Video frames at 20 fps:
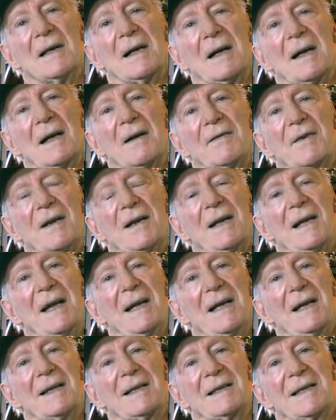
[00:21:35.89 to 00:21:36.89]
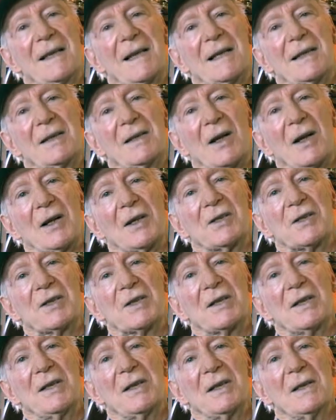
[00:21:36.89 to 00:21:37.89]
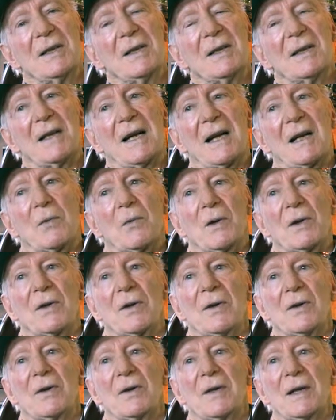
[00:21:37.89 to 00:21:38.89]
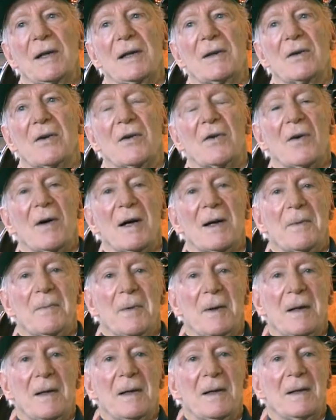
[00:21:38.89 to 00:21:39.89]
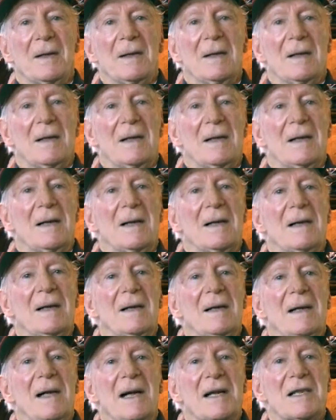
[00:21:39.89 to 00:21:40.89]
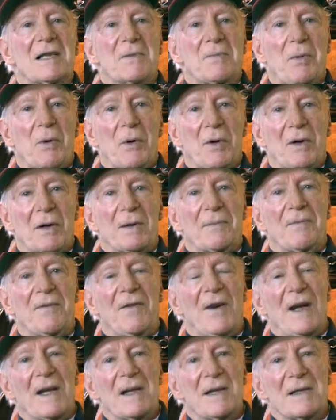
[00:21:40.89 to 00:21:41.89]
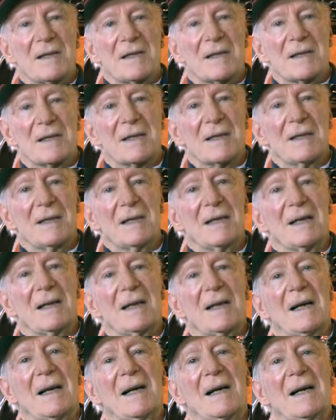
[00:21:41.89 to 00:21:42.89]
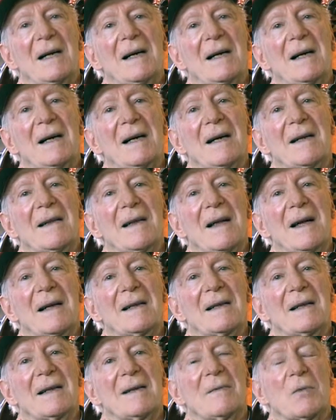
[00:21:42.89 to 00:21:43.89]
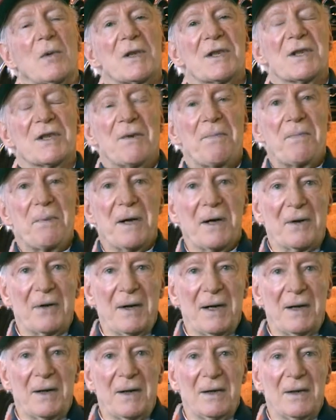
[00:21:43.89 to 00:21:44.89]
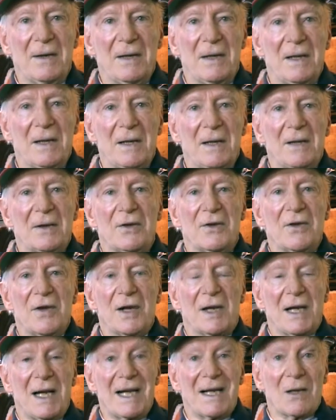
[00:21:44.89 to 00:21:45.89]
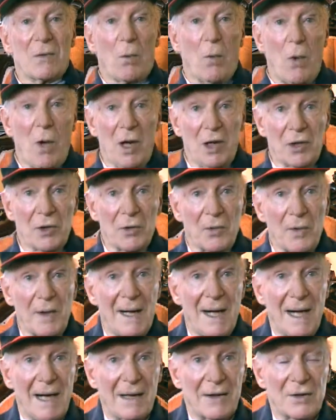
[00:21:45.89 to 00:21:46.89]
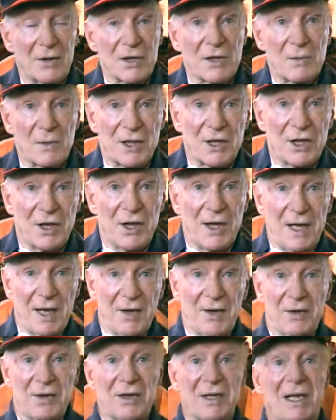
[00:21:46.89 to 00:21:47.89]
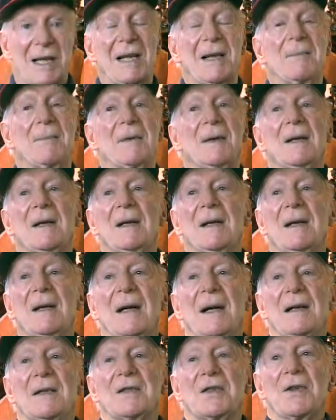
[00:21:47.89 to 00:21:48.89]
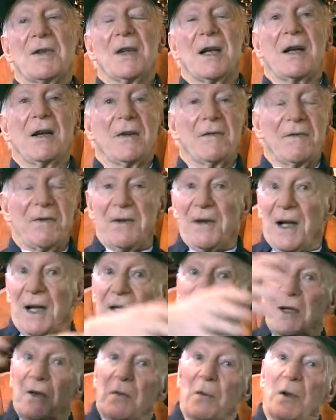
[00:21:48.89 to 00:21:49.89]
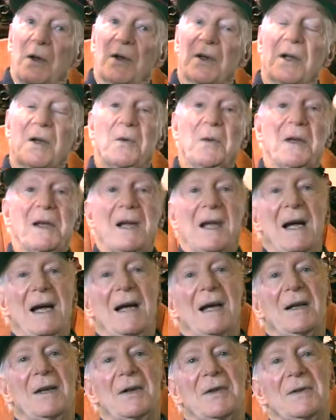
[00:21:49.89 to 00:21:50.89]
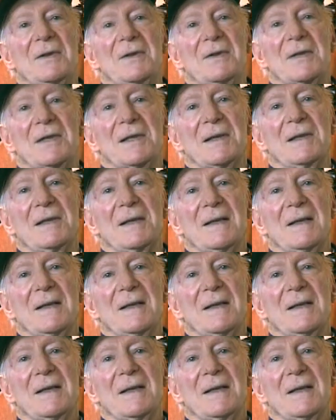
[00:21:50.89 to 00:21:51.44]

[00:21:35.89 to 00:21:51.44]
of Canadian technology, that it would earn incredible export funds, and that it was superior to the light water reactors, which are the other type. And so they could flood the world with can-dos